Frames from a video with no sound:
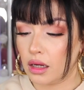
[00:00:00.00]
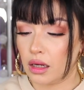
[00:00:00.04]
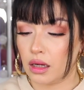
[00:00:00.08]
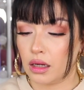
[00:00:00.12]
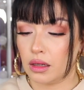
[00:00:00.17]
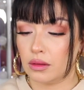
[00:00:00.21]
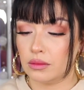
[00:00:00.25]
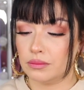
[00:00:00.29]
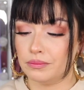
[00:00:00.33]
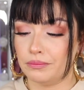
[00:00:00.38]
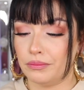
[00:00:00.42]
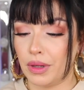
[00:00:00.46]

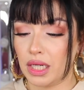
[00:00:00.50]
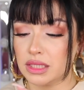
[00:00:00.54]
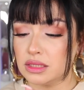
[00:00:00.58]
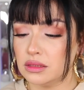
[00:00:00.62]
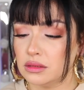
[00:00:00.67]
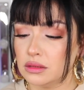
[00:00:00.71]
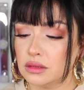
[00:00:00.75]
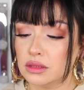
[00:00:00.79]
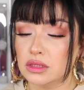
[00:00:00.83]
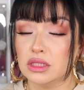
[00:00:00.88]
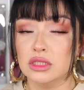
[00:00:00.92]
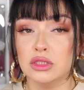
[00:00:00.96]

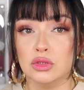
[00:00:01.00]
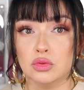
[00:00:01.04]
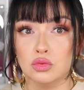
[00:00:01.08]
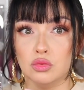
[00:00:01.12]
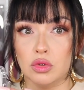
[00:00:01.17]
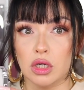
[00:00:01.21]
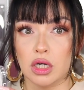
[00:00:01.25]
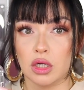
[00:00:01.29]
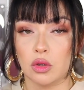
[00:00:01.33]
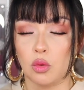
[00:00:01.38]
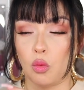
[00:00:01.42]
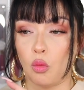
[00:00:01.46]
Buttons
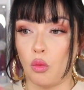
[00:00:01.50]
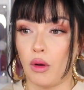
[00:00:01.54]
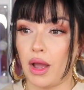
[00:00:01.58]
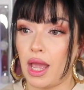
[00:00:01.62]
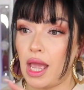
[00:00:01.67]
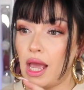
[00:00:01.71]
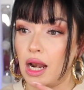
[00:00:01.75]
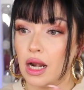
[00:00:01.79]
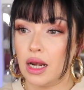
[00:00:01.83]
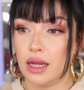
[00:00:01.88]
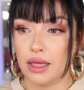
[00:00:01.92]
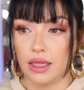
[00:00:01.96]
work
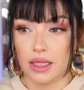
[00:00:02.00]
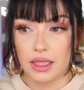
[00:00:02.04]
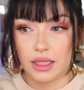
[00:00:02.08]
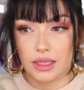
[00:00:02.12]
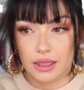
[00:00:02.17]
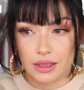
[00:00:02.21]
well.